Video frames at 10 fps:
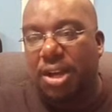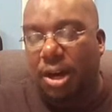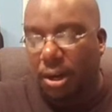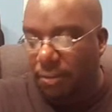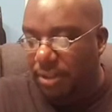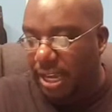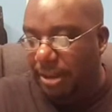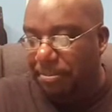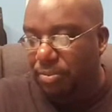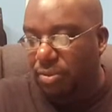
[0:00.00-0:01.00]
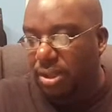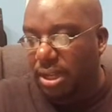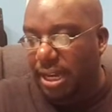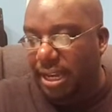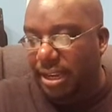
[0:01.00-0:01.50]
all of that,
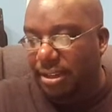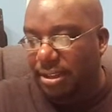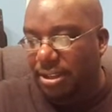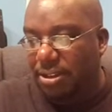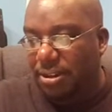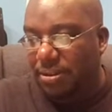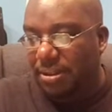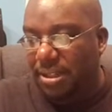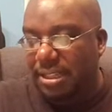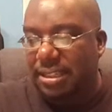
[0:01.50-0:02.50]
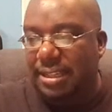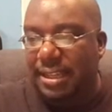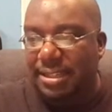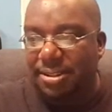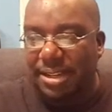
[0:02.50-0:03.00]
and you know and things like
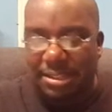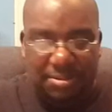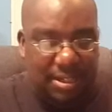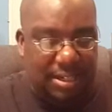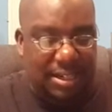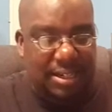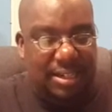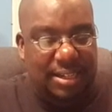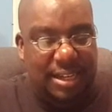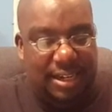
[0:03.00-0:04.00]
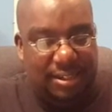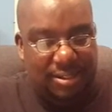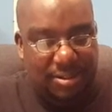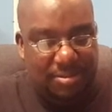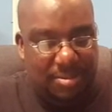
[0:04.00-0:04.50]
that. So that's what he did. He, and
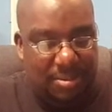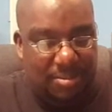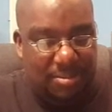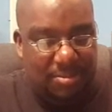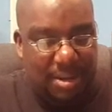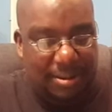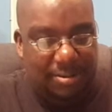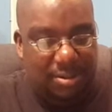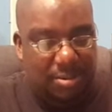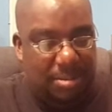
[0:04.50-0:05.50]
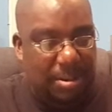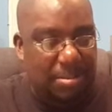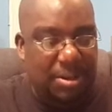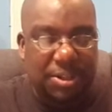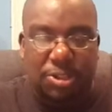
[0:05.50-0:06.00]
so my the way my
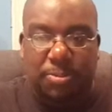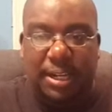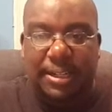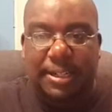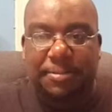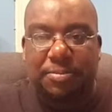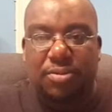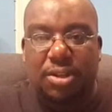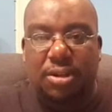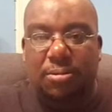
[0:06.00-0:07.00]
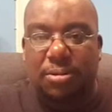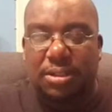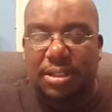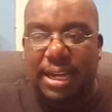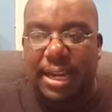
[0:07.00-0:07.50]
mother explained it
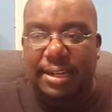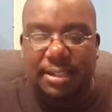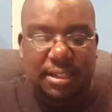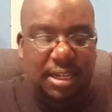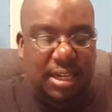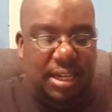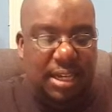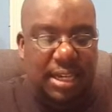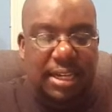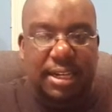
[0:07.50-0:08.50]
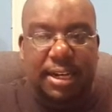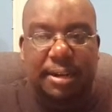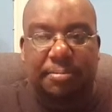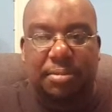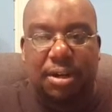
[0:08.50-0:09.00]
was that he
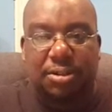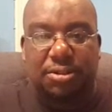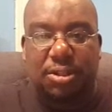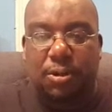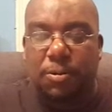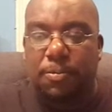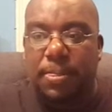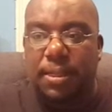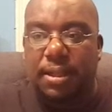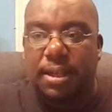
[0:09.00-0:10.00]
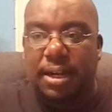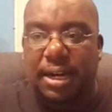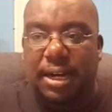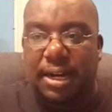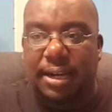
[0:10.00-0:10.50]
um, also
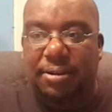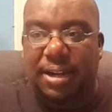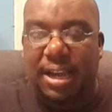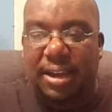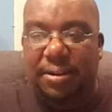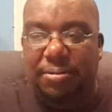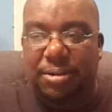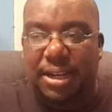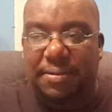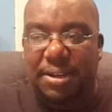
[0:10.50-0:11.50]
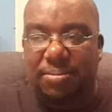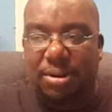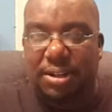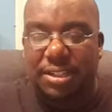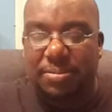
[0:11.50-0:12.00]
uh, eh, whenever he
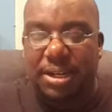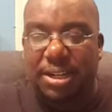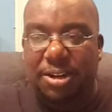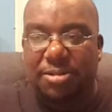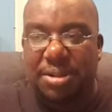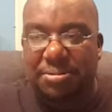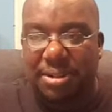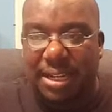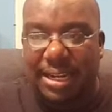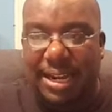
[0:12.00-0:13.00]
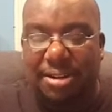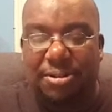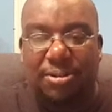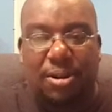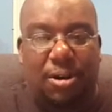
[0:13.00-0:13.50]
brought his money home, he would lay it
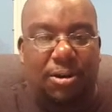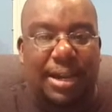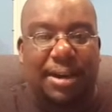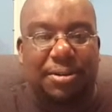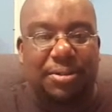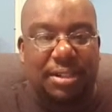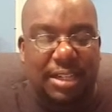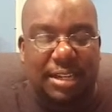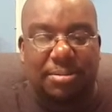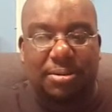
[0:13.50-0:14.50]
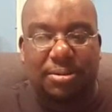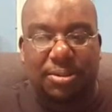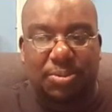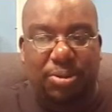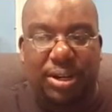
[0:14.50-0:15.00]
all all out on the table,
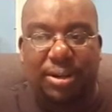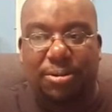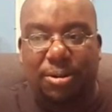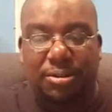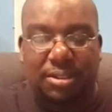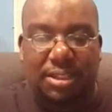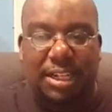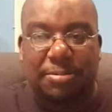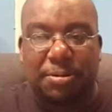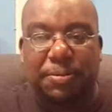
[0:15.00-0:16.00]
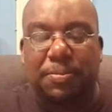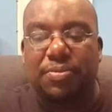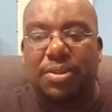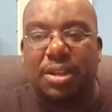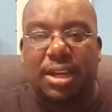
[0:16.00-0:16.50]
spread it across the table,
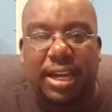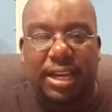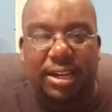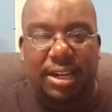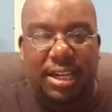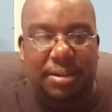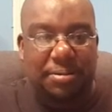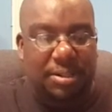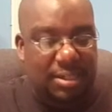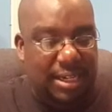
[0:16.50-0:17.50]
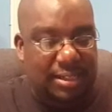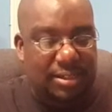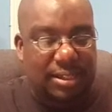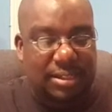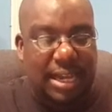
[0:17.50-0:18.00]
and uh, he would set
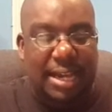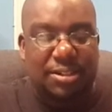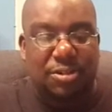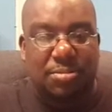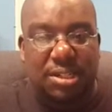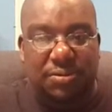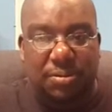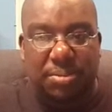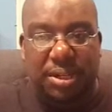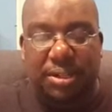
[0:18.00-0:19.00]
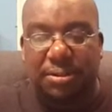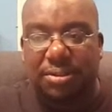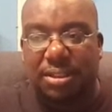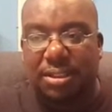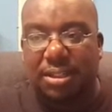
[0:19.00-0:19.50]
aside so much for
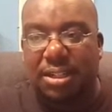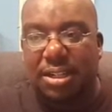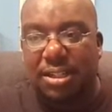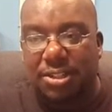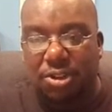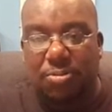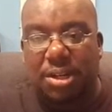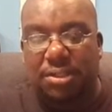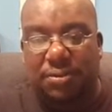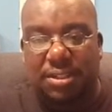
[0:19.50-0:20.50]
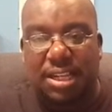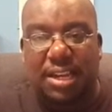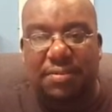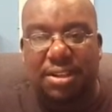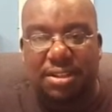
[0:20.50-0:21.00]
bills and so much for
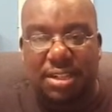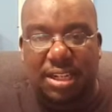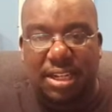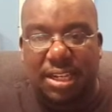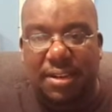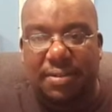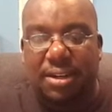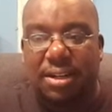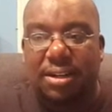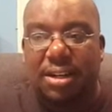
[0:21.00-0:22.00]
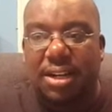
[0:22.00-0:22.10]
savings, and then give her